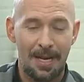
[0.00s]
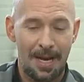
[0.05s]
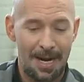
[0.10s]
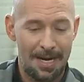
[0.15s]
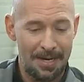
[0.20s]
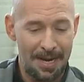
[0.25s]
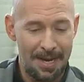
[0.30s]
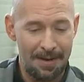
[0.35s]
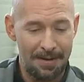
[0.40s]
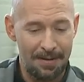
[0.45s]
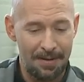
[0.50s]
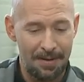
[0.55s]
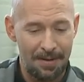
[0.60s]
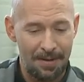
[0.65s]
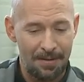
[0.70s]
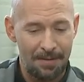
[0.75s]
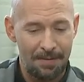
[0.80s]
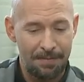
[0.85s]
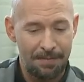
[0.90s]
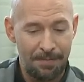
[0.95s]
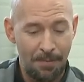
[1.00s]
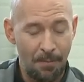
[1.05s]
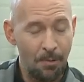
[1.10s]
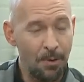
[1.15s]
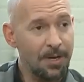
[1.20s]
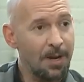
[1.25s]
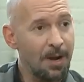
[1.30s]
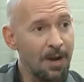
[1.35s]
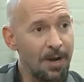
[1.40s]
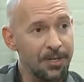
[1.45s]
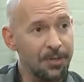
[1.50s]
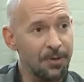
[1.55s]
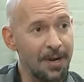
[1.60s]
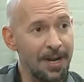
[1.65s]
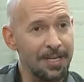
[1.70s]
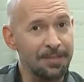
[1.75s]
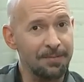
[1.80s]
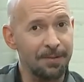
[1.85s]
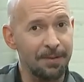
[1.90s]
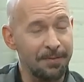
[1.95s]
I had four
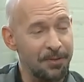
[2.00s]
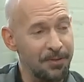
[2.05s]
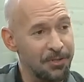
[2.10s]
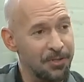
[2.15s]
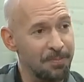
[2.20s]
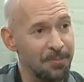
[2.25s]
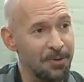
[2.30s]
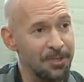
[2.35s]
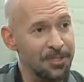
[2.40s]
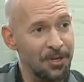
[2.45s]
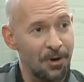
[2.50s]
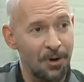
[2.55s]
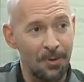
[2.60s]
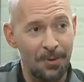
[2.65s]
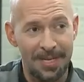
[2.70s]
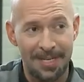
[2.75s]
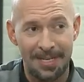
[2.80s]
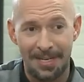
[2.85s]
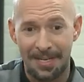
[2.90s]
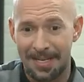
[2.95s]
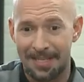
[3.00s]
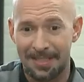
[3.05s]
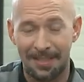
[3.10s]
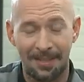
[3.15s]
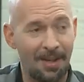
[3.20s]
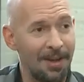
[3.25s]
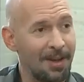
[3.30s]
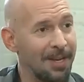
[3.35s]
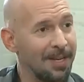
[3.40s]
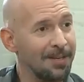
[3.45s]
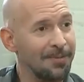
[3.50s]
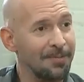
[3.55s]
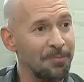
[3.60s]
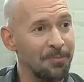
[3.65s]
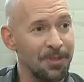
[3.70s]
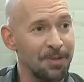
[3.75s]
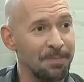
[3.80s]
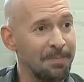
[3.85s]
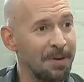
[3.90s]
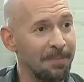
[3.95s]
contracts for future books already in line
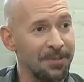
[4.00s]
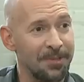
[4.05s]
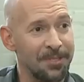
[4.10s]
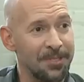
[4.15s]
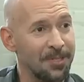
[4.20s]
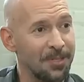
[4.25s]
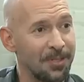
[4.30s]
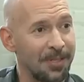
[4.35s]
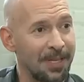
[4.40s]
with the publisher.